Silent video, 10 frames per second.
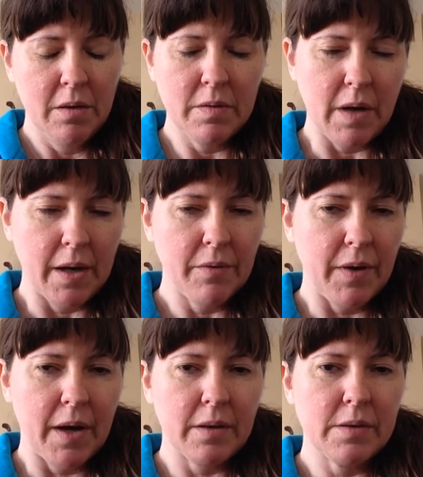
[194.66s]
side
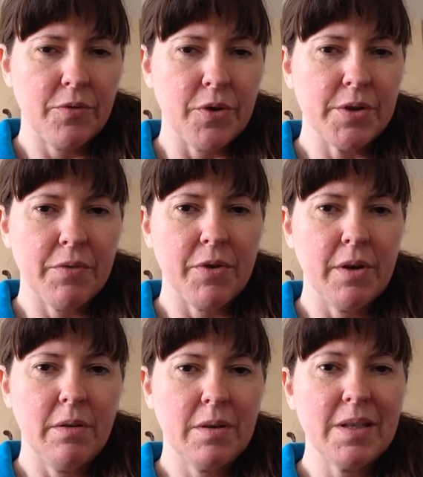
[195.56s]
effects for
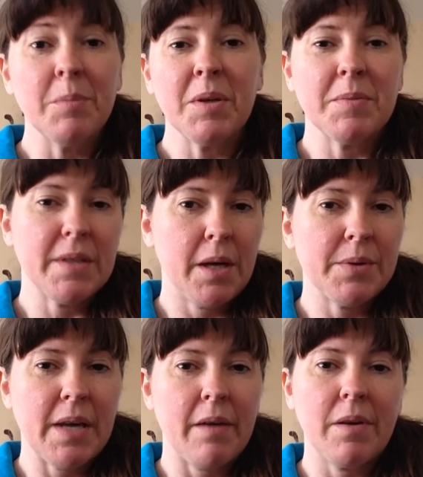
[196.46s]
different symptoms that I
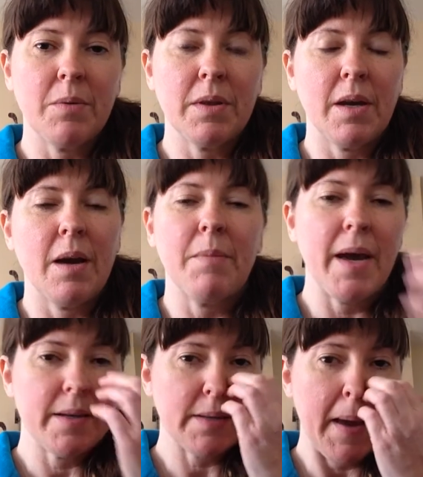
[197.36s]
was having with the
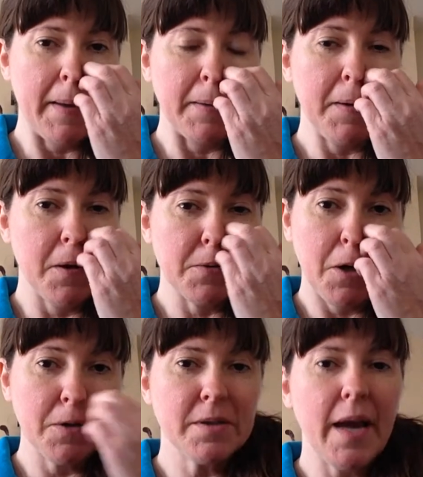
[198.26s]
MS. And, you know,
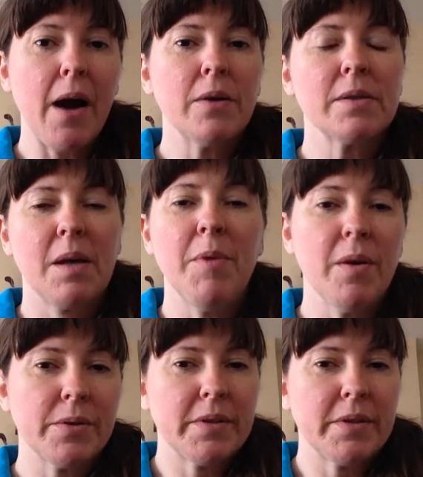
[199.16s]
turns out some of those